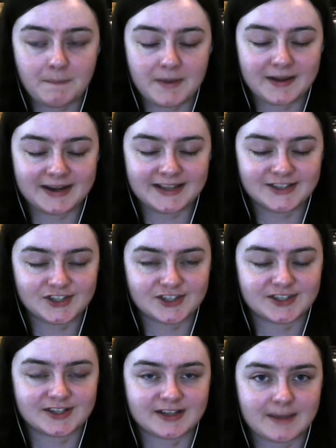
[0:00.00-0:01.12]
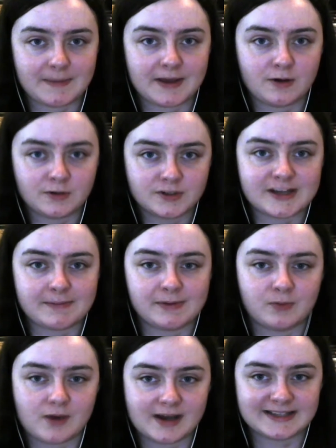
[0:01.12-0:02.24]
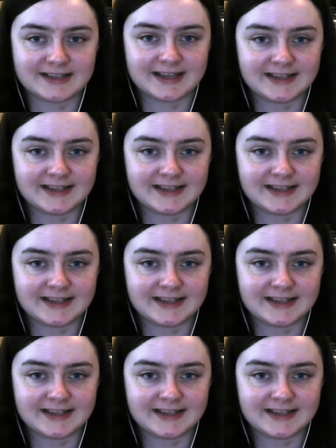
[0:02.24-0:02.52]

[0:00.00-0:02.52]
But he's just that bit older, that bit wiser.